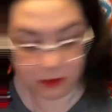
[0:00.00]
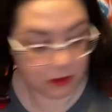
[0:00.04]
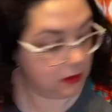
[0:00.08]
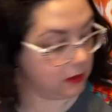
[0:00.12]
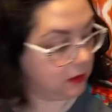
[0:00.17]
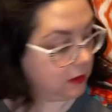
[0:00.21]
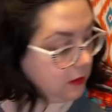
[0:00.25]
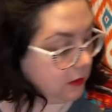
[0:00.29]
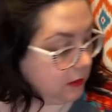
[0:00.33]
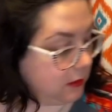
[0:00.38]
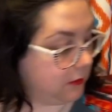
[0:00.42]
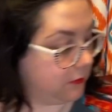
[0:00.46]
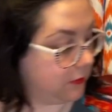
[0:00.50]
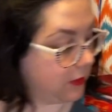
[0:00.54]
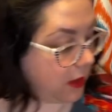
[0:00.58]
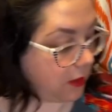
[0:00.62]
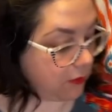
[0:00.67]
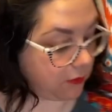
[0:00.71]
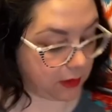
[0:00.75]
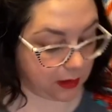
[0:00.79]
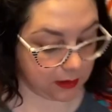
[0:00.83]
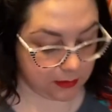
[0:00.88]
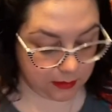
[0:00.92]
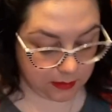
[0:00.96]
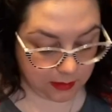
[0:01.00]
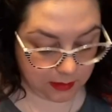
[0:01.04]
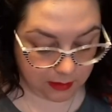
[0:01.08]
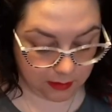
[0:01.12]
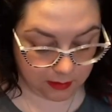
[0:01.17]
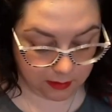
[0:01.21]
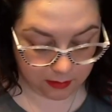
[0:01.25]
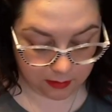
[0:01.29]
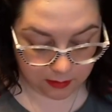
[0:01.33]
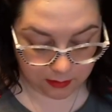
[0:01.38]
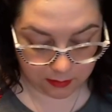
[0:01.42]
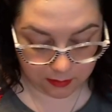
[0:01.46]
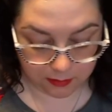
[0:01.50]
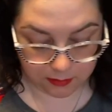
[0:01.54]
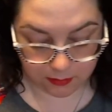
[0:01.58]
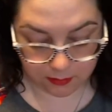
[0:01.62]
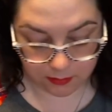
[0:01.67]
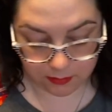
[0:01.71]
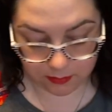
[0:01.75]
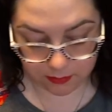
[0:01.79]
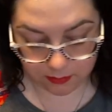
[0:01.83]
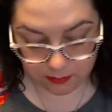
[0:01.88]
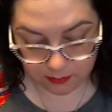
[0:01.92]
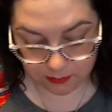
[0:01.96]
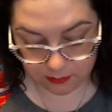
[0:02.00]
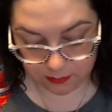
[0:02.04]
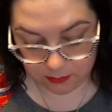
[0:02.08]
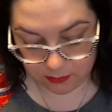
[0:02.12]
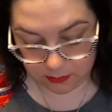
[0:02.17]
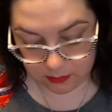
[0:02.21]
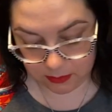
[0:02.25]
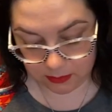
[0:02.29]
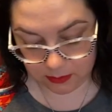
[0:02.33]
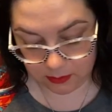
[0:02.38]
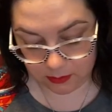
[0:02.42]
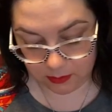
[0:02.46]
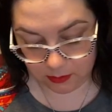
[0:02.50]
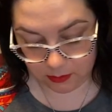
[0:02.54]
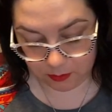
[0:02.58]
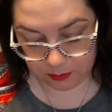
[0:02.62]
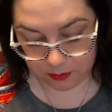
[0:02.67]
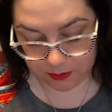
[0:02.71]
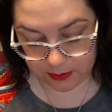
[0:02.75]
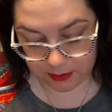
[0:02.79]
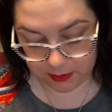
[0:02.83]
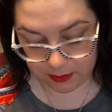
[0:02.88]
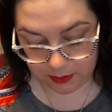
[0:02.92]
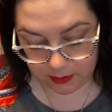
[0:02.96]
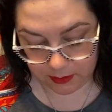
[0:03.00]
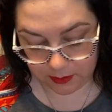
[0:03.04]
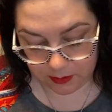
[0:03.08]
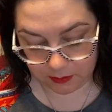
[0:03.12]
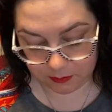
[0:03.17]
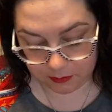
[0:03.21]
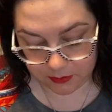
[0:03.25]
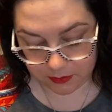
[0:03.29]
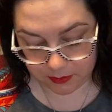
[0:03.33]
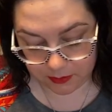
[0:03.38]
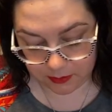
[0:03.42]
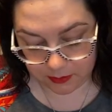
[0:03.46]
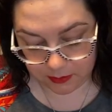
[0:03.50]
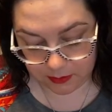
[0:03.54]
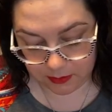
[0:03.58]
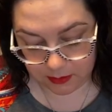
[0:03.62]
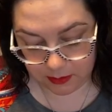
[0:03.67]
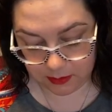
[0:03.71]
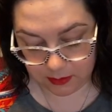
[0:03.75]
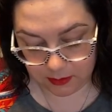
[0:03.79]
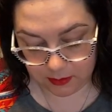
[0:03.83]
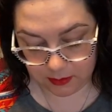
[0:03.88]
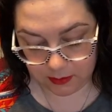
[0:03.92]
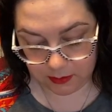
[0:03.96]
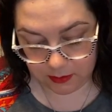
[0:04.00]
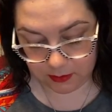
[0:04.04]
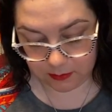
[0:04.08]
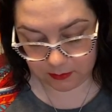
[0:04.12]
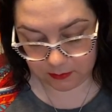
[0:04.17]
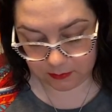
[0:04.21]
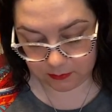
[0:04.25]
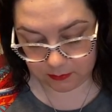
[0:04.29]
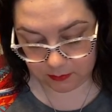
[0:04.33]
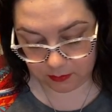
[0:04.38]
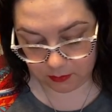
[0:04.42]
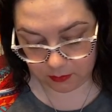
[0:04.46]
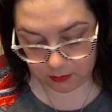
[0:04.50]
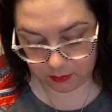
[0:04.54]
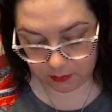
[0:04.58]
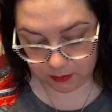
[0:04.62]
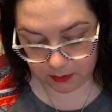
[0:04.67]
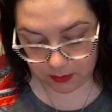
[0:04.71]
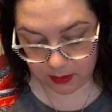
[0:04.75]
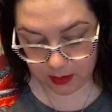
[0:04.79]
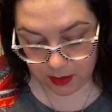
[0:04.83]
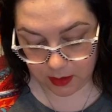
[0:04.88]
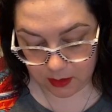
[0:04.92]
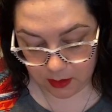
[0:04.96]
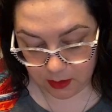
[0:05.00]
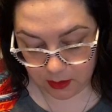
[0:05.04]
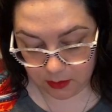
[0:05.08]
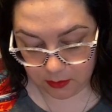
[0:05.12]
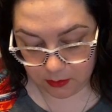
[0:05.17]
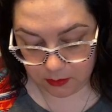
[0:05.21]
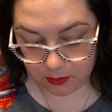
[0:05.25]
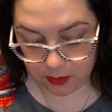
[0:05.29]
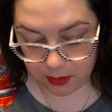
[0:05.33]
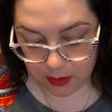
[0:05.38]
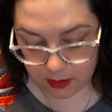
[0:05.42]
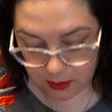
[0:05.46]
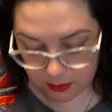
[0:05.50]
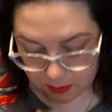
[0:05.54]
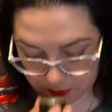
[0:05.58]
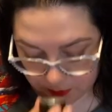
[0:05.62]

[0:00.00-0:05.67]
Move that right there. Open it up. See what we got. Oh, okay.